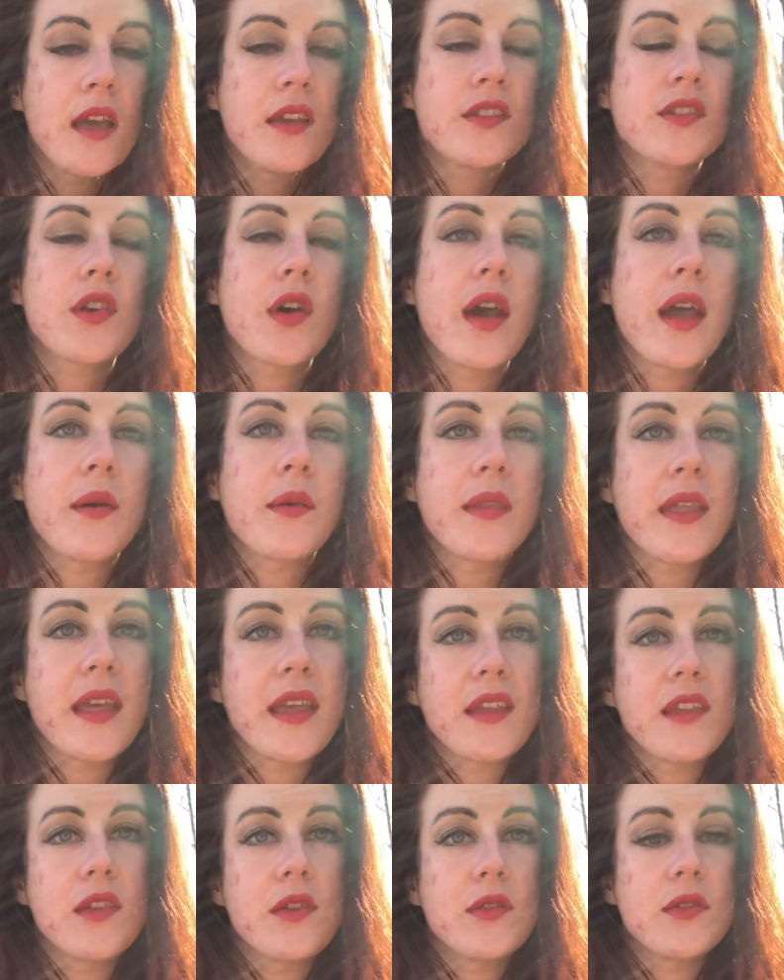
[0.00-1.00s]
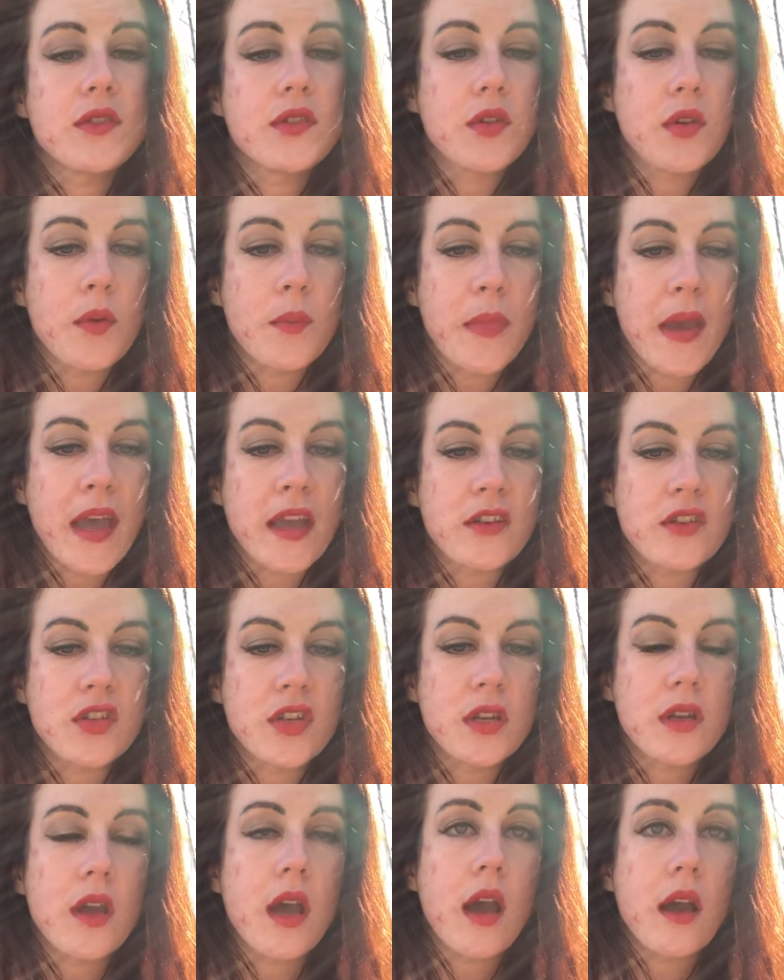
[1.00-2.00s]
So I would like you to
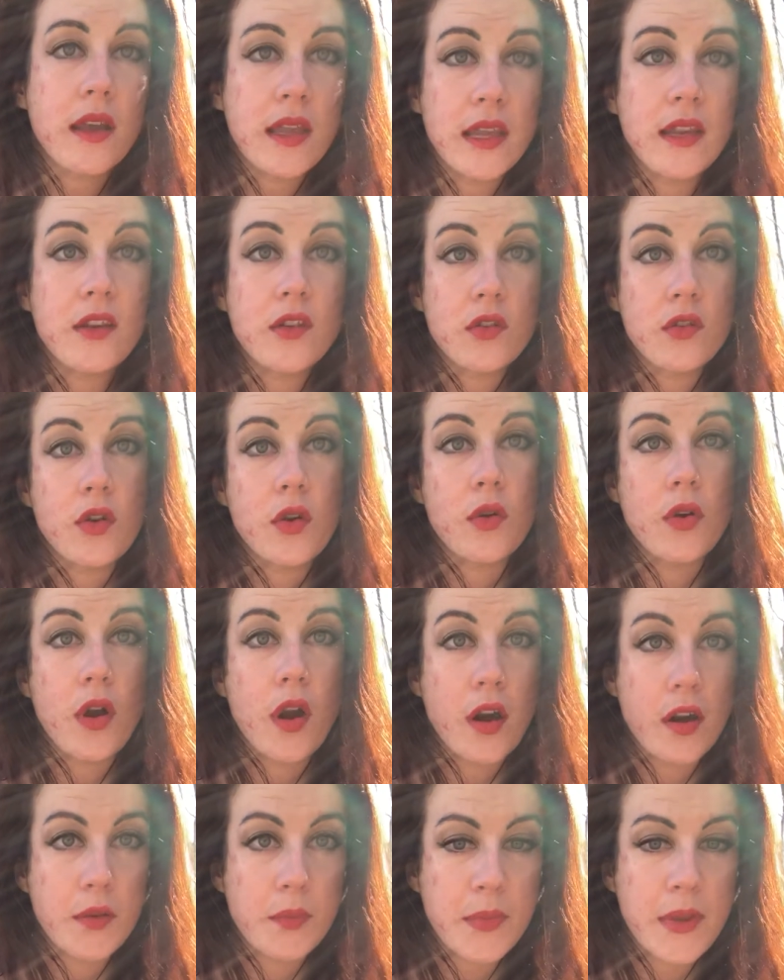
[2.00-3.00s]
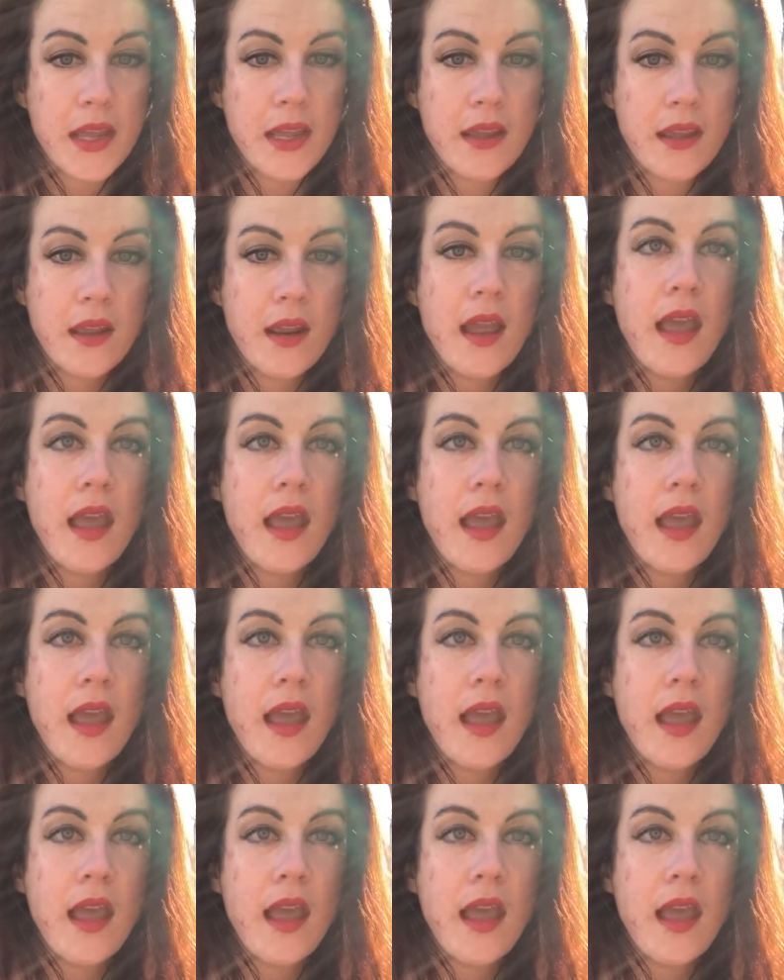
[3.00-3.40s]
imagine hugging your own heartbeat